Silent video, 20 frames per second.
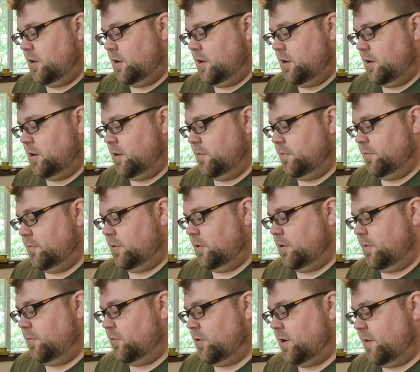
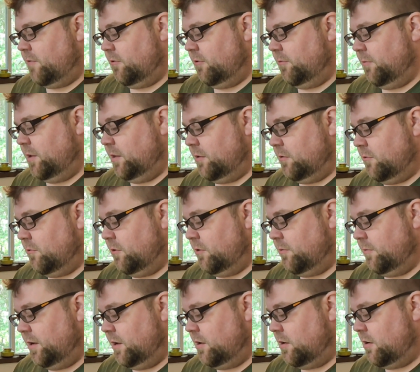come traveling
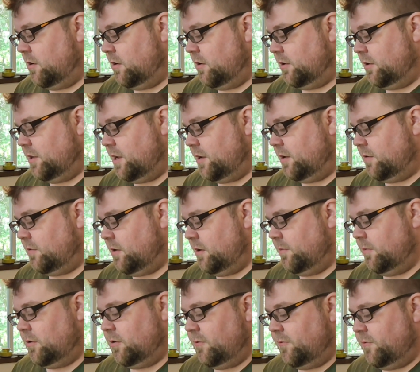with me at all. That's why
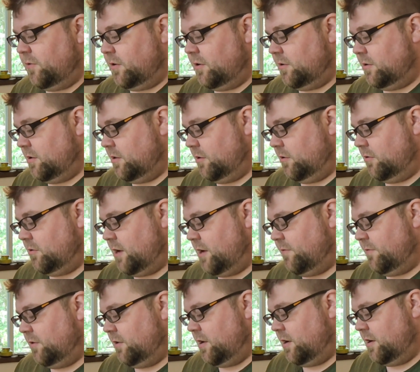I'm so focused on the
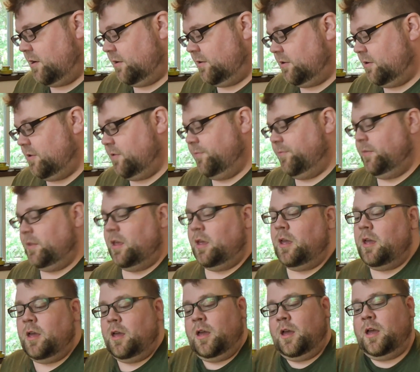travel dock. So
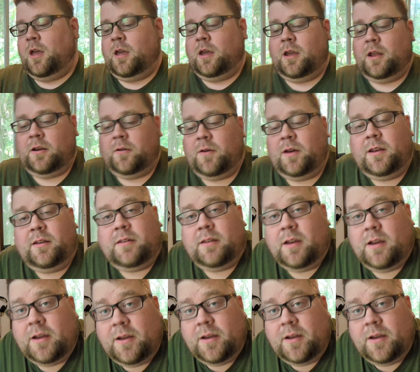anyways,